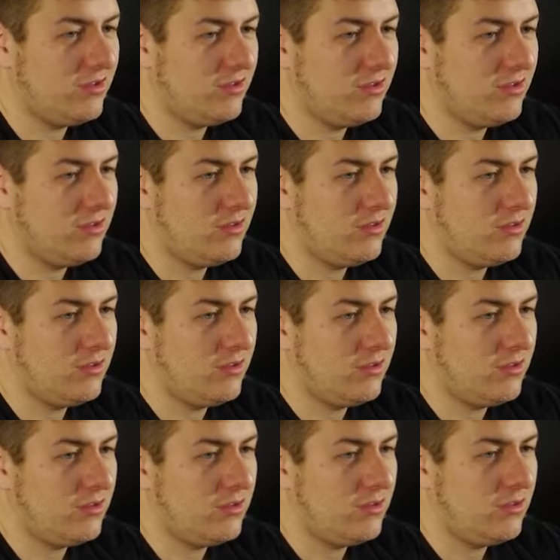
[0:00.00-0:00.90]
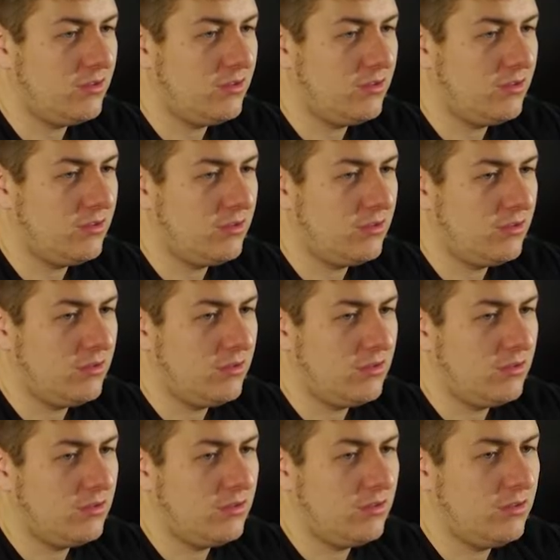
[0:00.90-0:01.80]

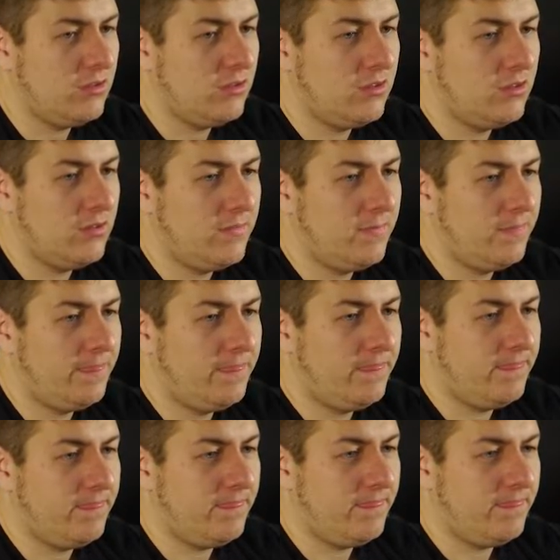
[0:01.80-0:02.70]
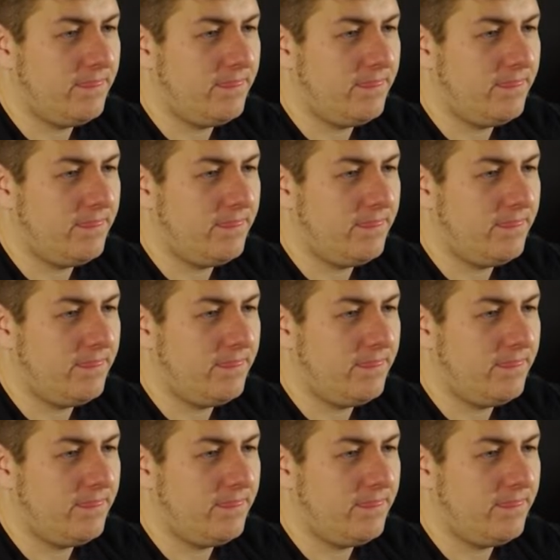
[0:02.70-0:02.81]
(silence)